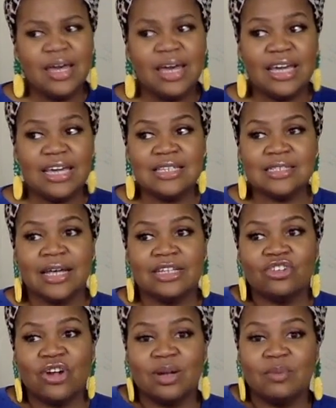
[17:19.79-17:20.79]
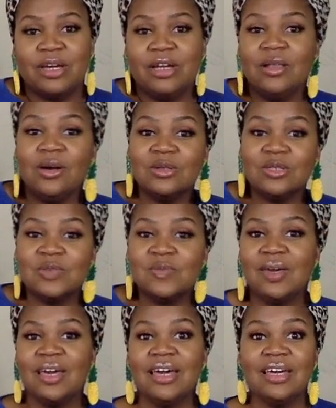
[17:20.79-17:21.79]
And he's like trying to be close to
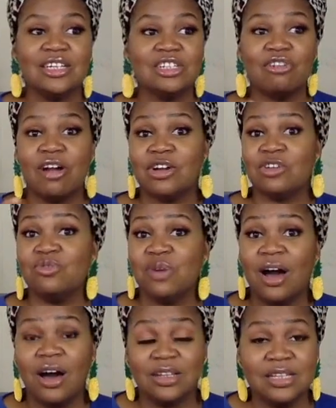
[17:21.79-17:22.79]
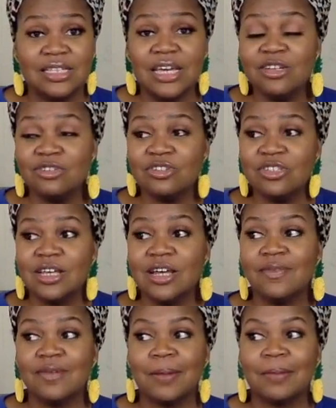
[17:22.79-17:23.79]
me and trying to do all this extra
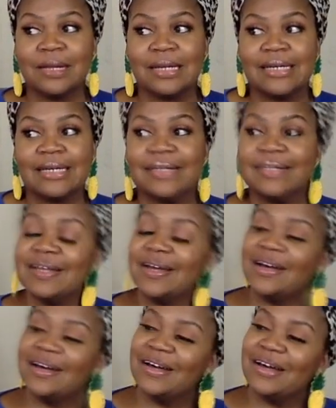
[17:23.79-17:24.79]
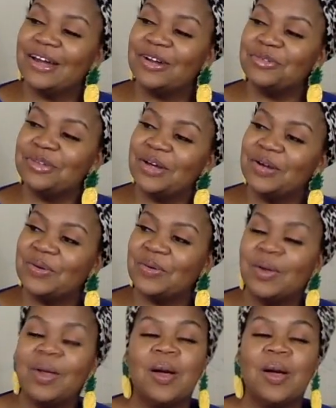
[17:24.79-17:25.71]
stuff, and I'm like, nah, I don't know.